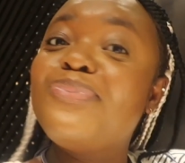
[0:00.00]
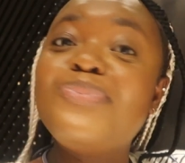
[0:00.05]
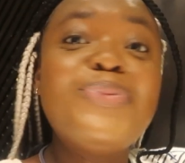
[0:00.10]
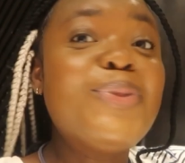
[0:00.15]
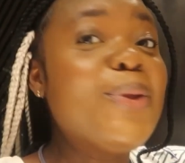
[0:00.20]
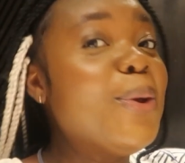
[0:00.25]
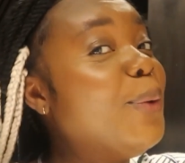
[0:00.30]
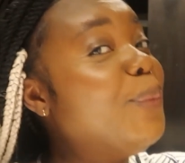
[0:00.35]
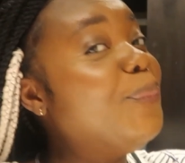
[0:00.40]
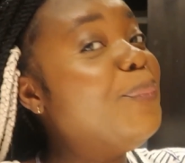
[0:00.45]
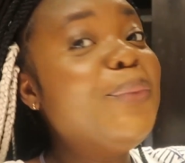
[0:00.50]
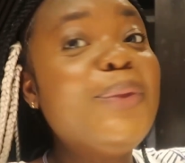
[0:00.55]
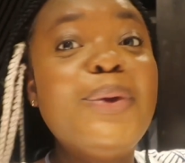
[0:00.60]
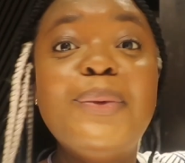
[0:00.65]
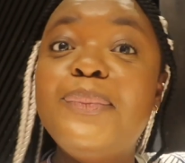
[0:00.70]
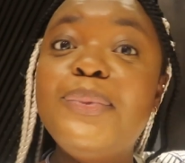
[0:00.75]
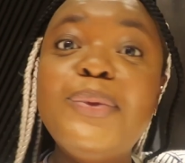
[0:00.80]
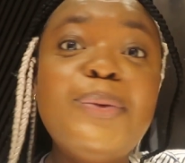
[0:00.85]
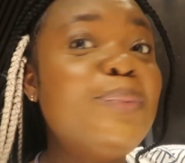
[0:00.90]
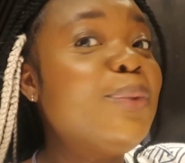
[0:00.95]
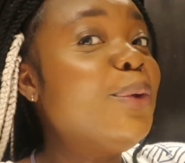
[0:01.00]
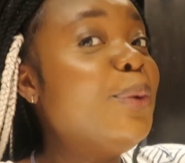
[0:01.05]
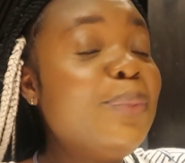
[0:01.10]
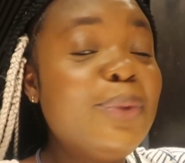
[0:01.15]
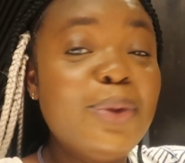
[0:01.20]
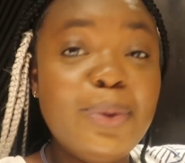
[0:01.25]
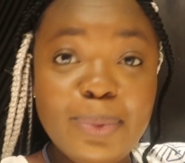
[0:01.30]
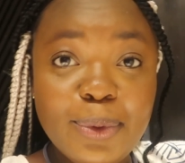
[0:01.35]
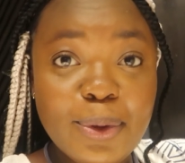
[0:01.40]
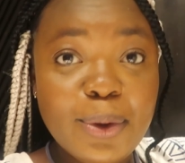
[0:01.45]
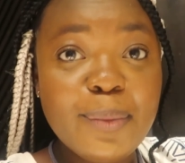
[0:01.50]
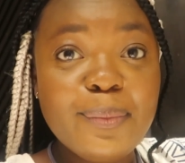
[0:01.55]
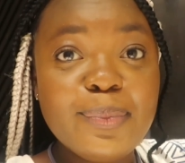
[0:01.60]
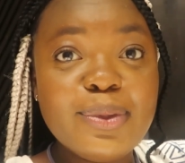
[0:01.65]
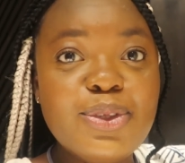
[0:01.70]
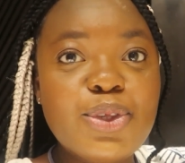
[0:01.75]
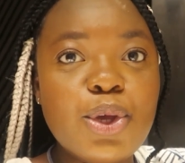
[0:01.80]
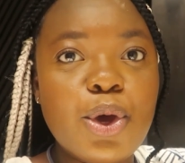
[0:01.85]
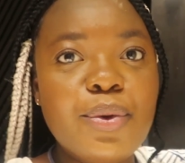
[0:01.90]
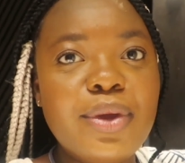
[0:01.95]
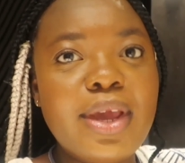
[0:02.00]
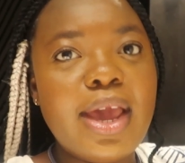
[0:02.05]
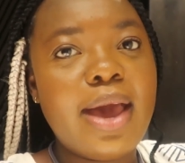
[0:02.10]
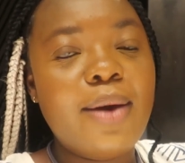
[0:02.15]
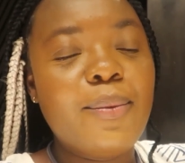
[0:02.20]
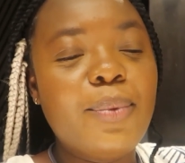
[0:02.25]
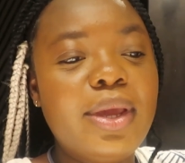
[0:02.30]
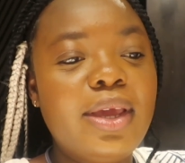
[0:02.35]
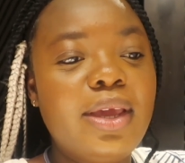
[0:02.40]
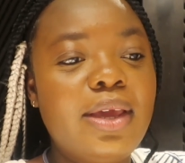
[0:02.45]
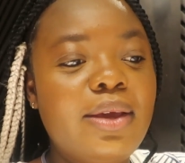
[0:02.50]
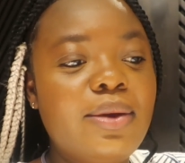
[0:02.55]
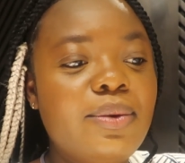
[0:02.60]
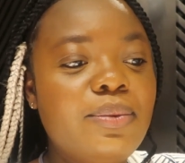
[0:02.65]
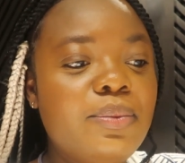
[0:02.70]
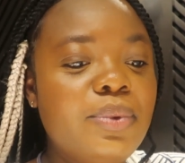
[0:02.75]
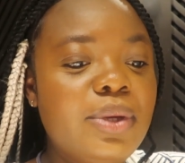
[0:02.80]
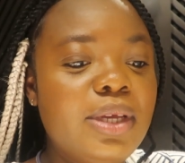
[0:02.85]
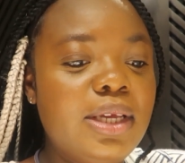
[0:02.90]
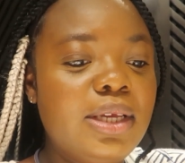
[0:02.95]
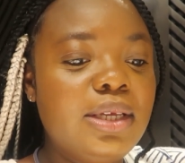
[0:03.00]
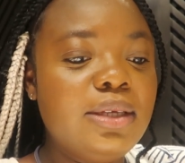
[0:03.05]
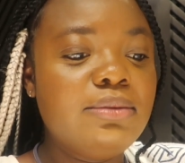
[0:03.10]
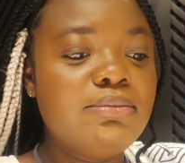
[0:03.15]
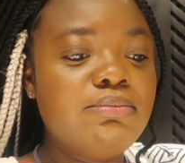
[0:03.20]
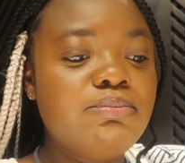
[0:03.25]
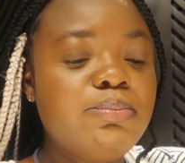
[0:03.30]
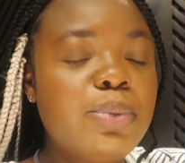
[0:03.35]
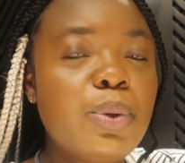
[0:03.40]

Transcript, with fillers: no, no, nope nope nope nope nope nope so yeah we we